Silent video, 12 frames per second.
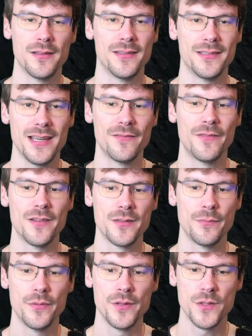Then for
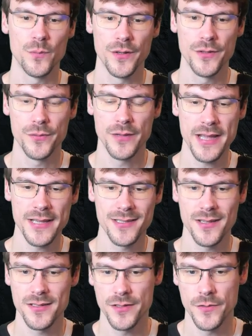the boots, you want to
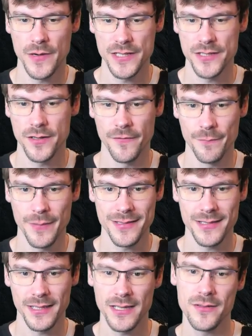extend the duration of
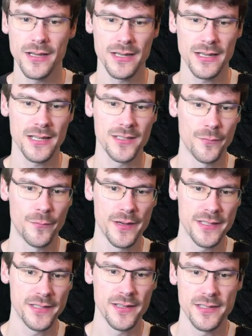berserking, you can get some
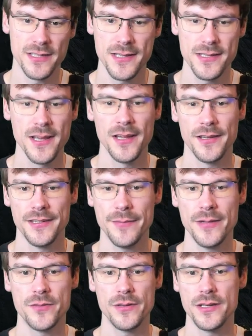resistances,
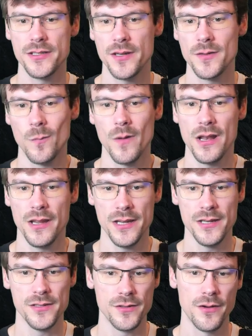damage reduction while
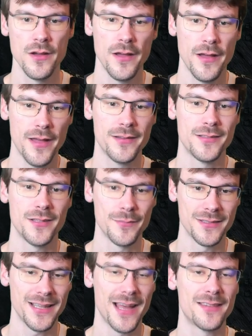injured and
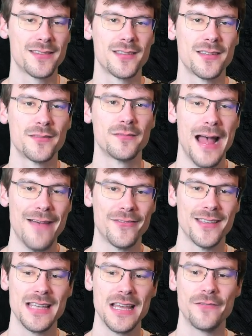some stats.
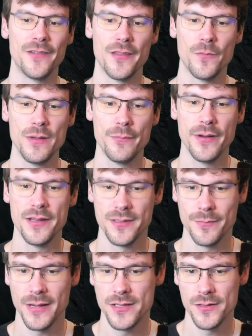After that, for the
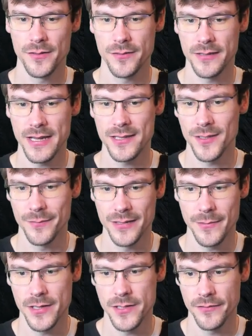weapons, make sure to get some
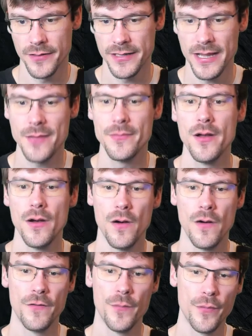damage over time,
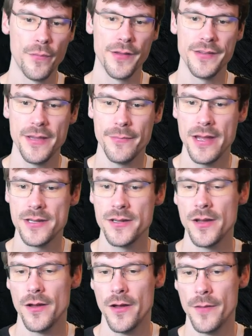overpower damage,
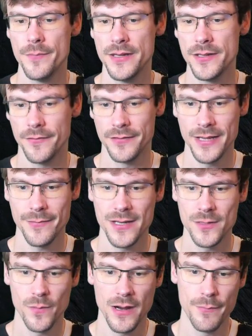a bit of
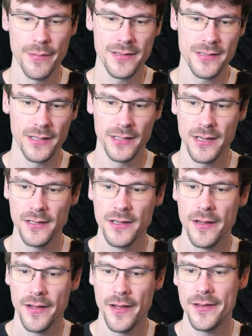damage while berserking,
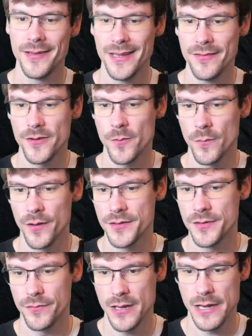and if you
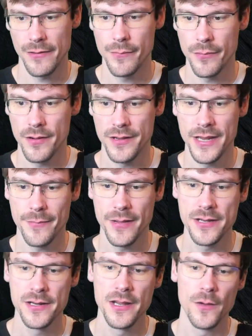want, vulnerable
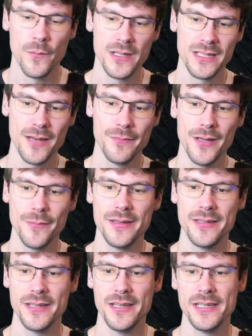damage, which can be a
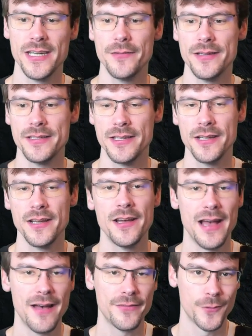bit interesting
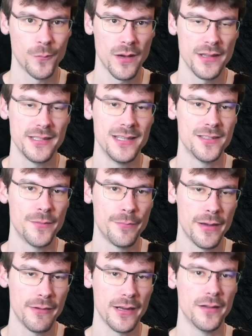afterwards in the
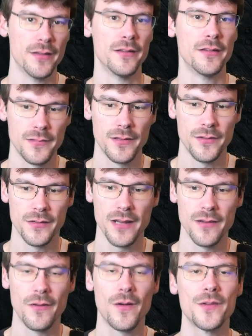Paragon. You
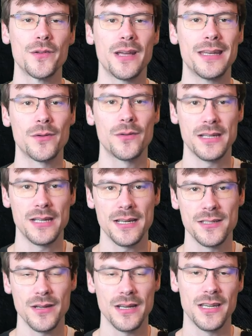can also get
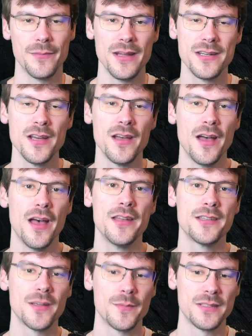critical strike damage
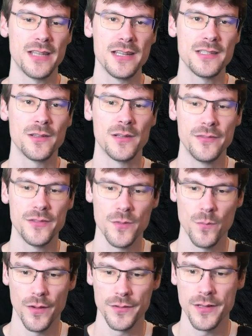and some stats if
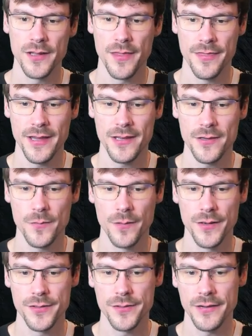you want. Then you
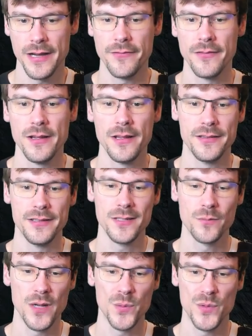want to have
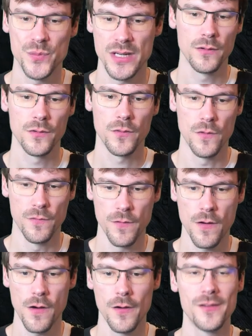this one will call
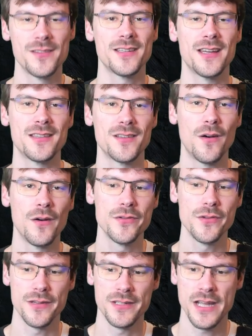for ancients
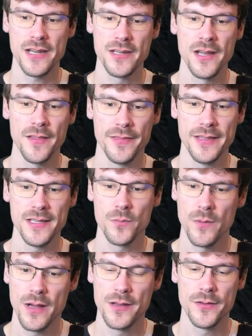on your charge,
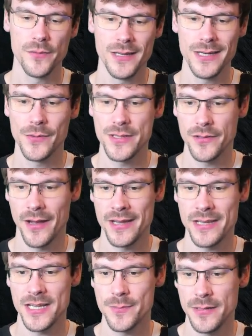this one to increase your
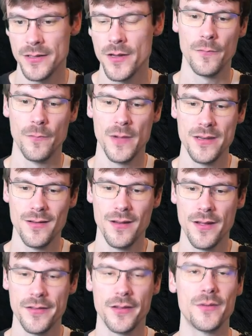attack speed when you
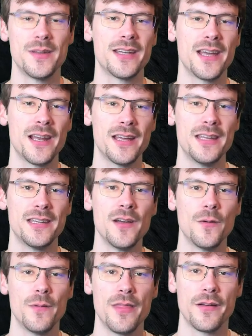land a critical hit
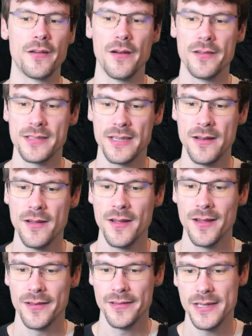with the core skill,
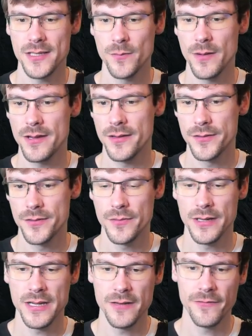this one
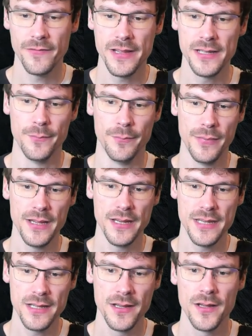to inflict
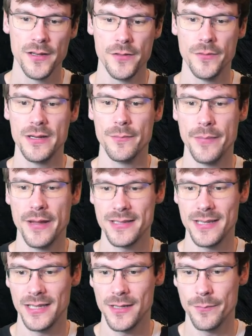bleeding during
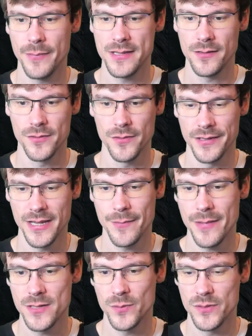berserking based on your
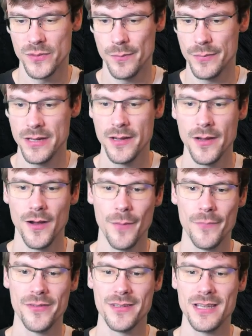damage, which will be
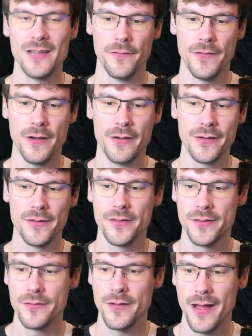obviously very
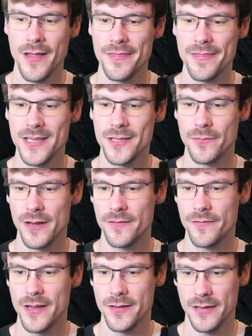good too, and this
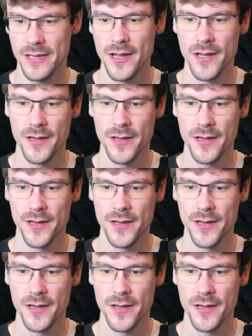one finally